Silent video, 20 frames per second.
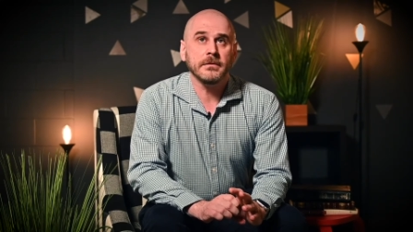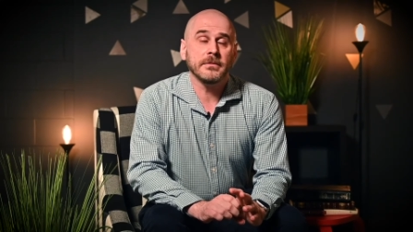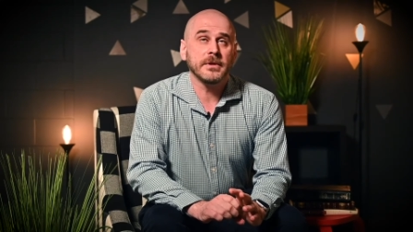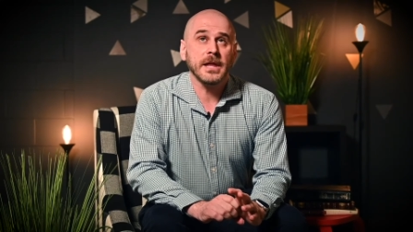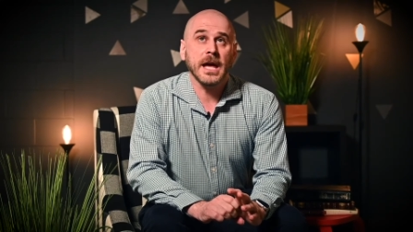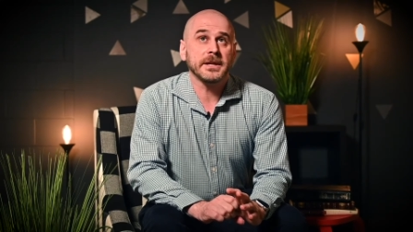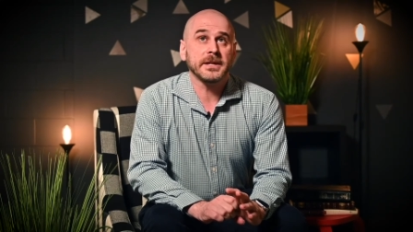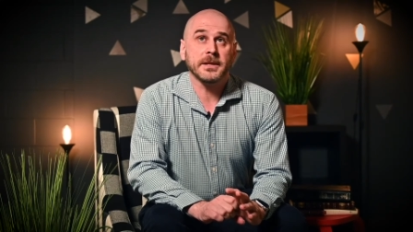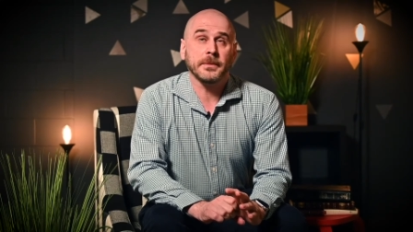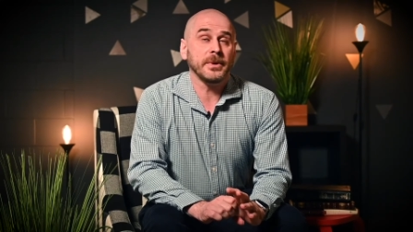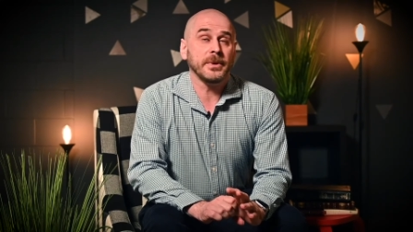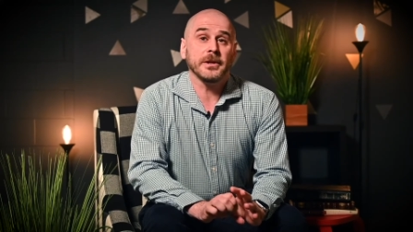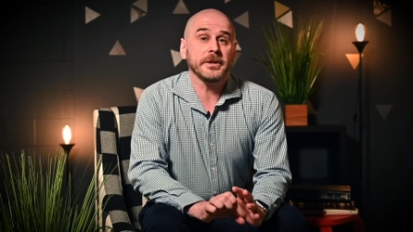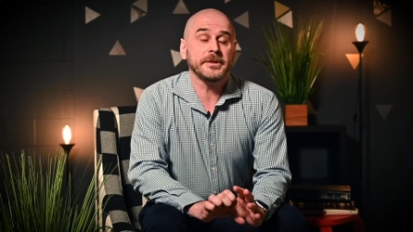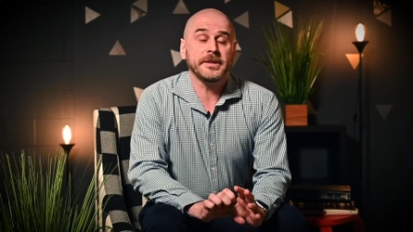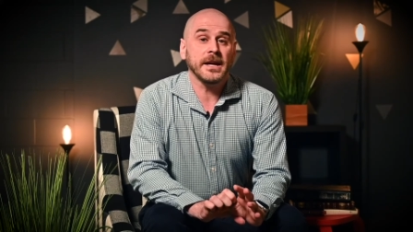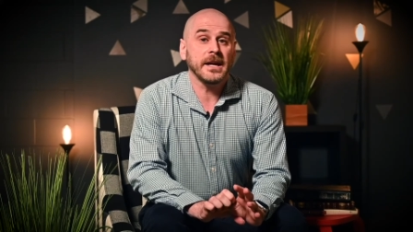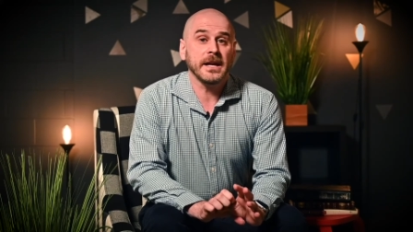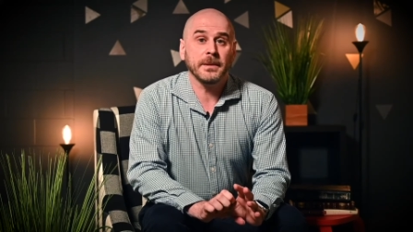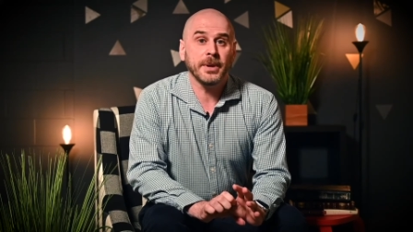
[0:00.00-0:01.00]
that
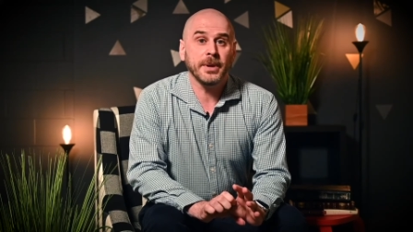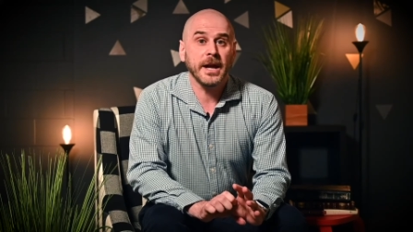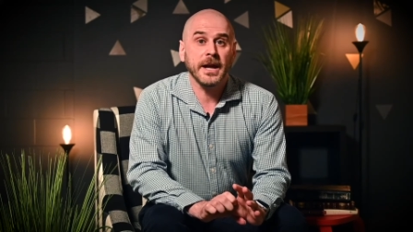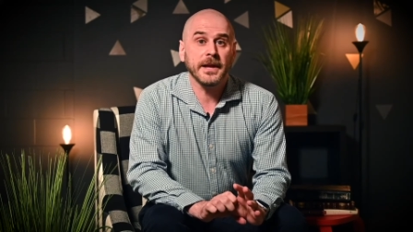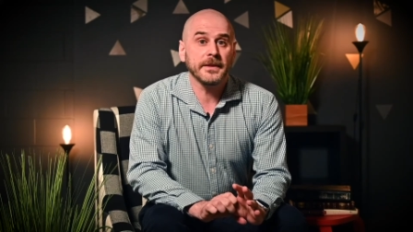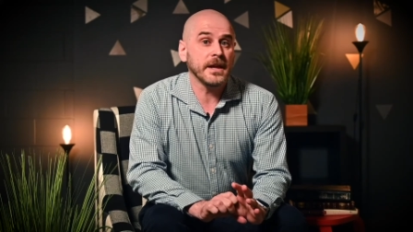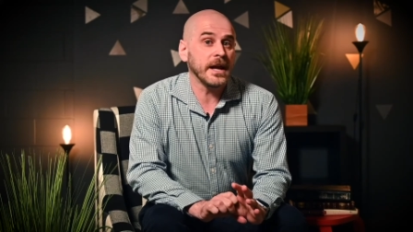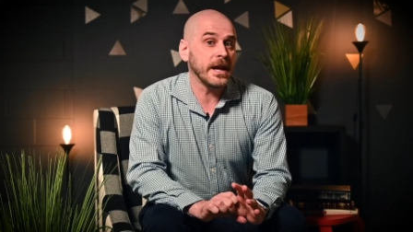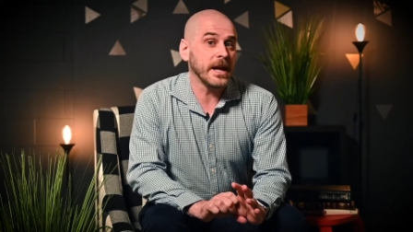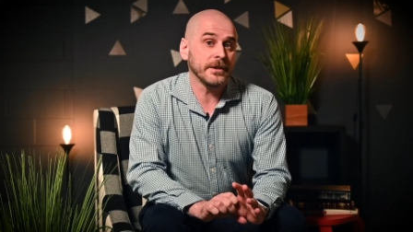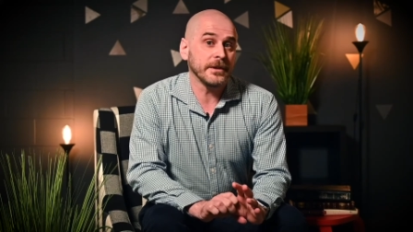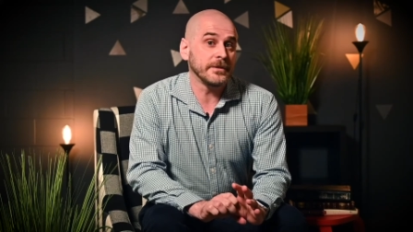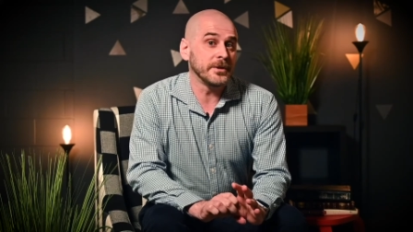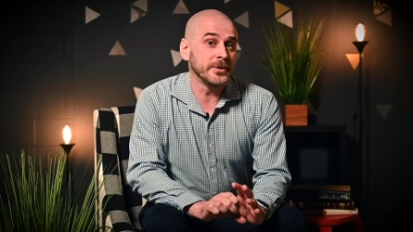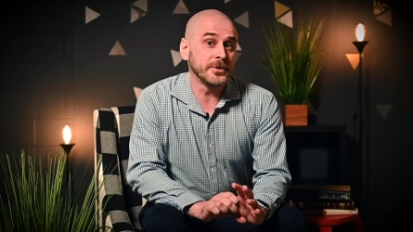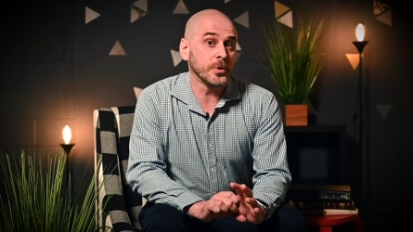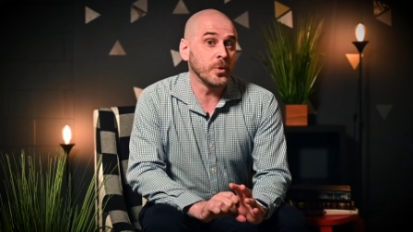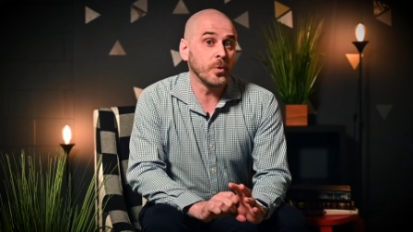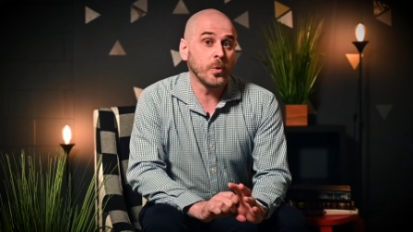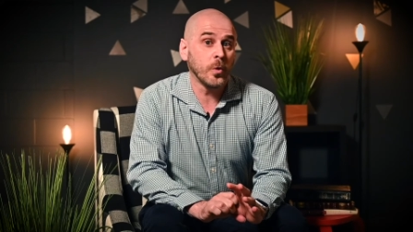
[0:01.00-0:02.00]
debilitating pain that
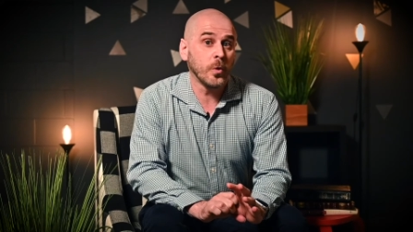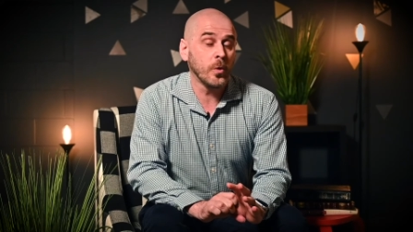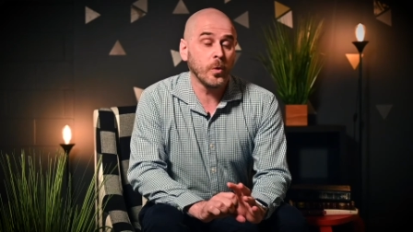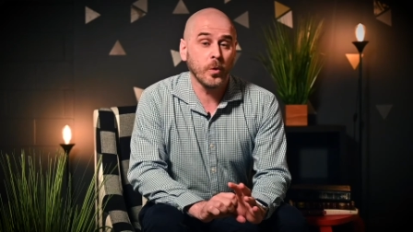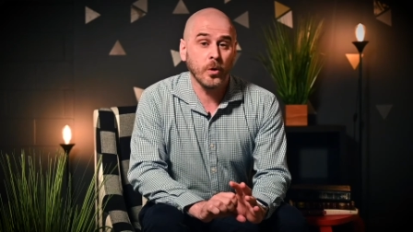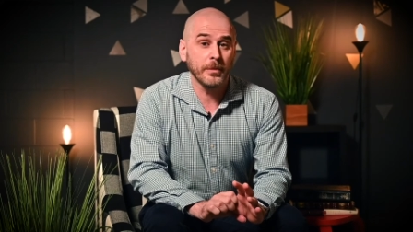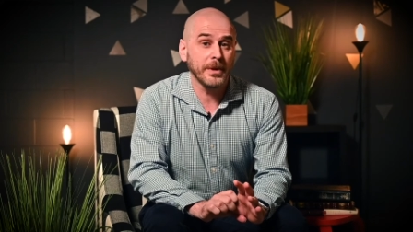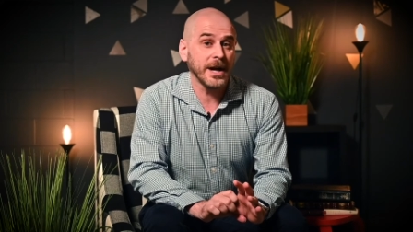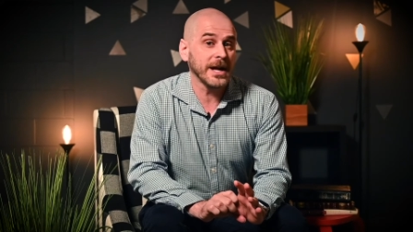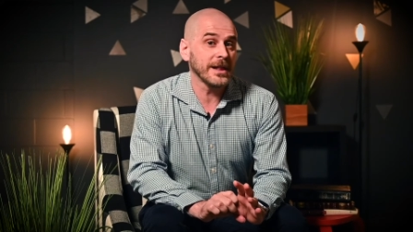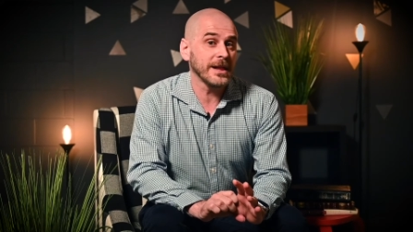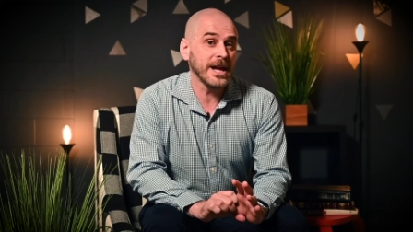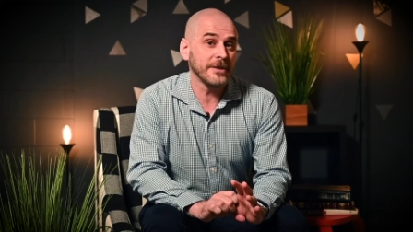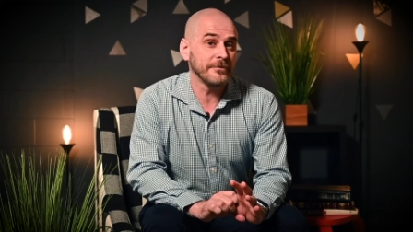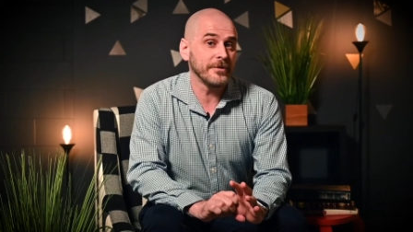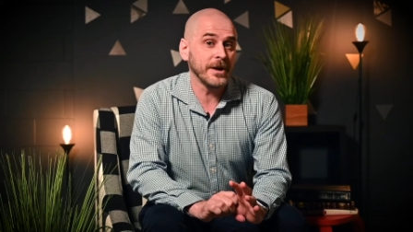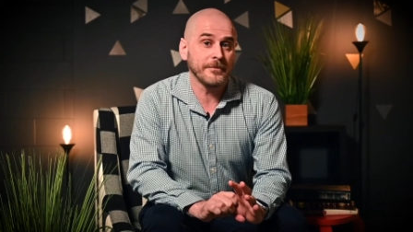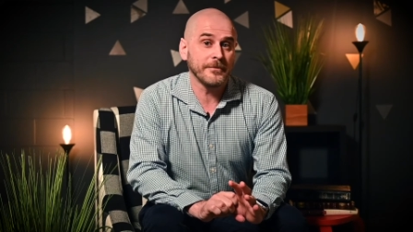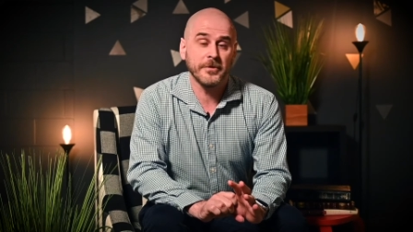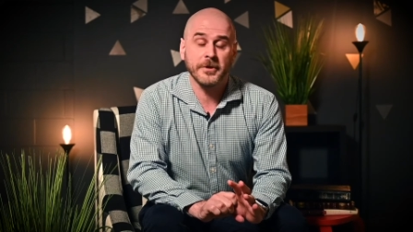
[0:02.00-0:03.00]
had tore my
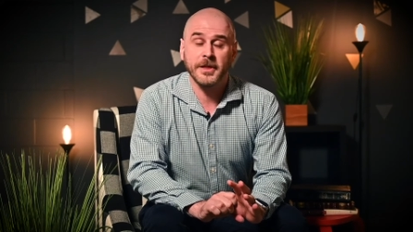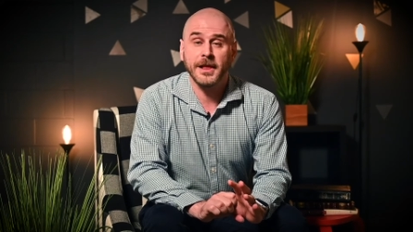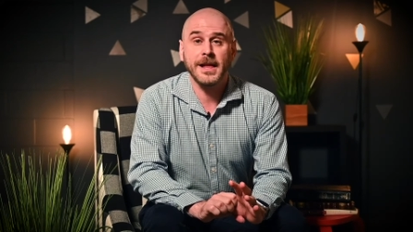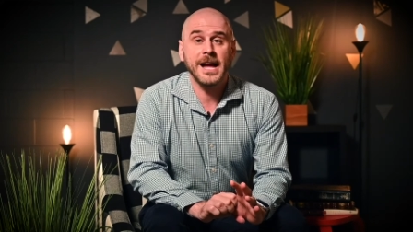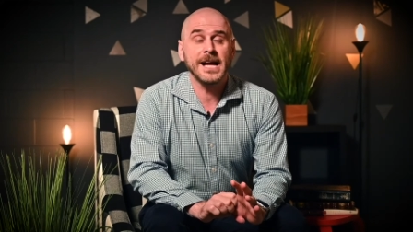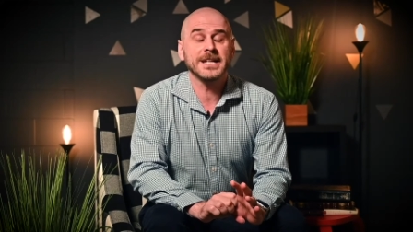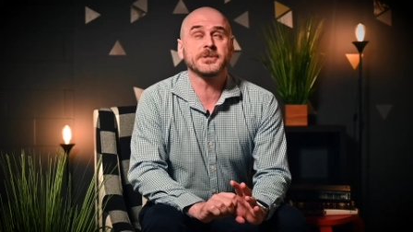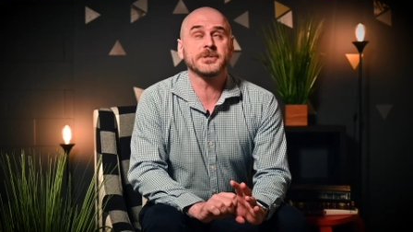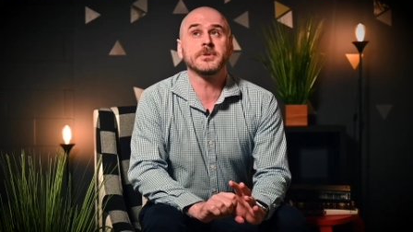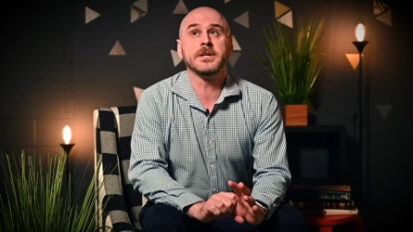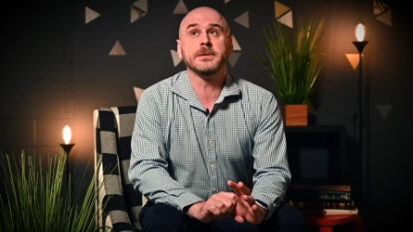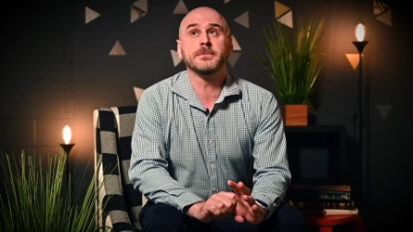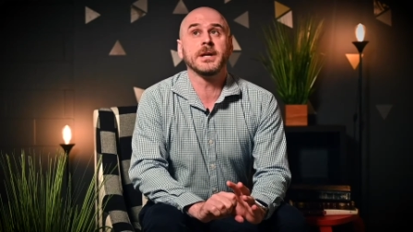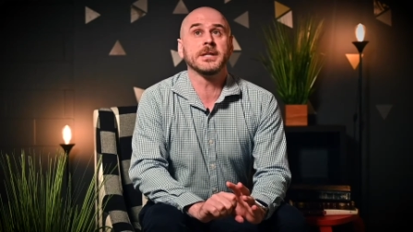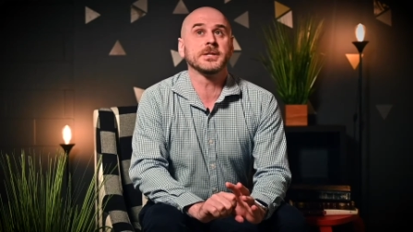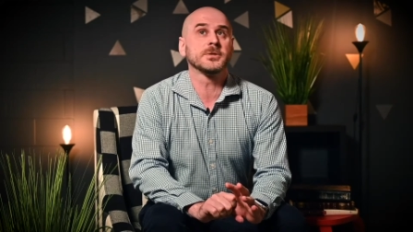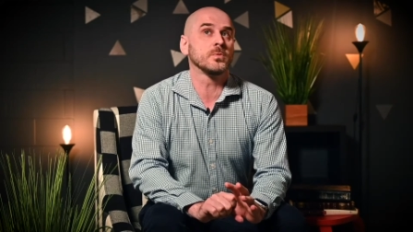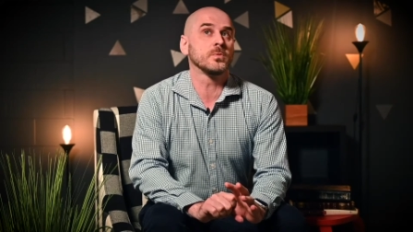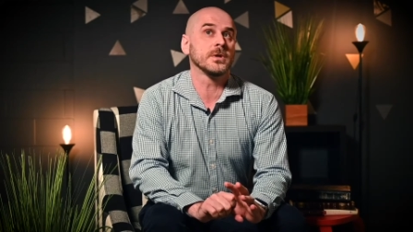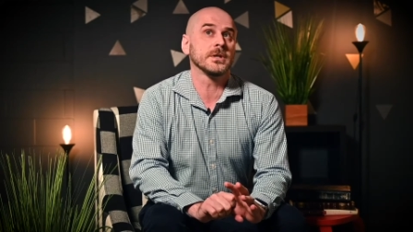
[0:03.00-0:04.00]
life up for the last three
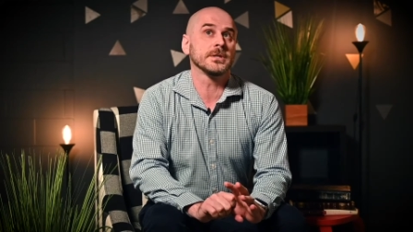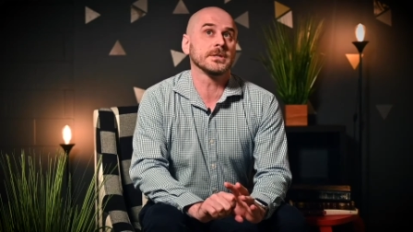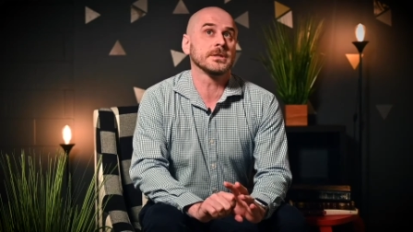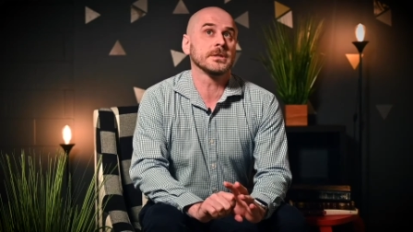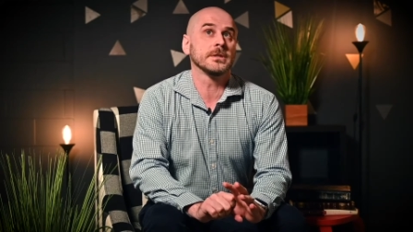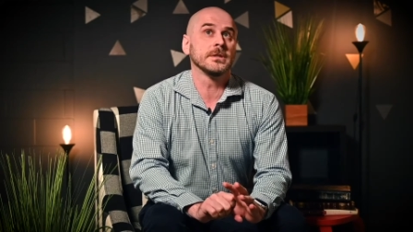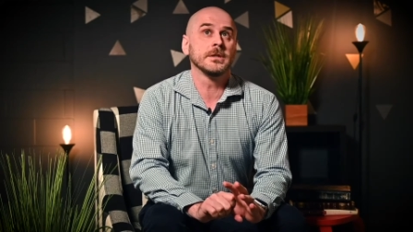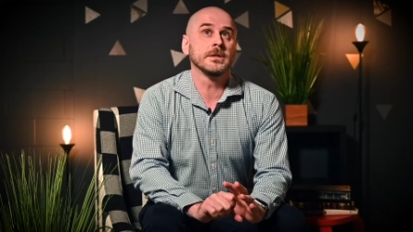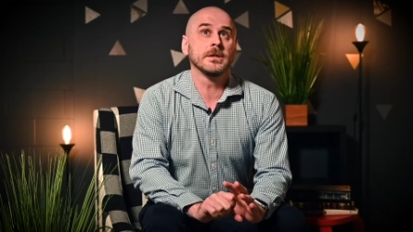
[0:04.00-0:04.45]
months was,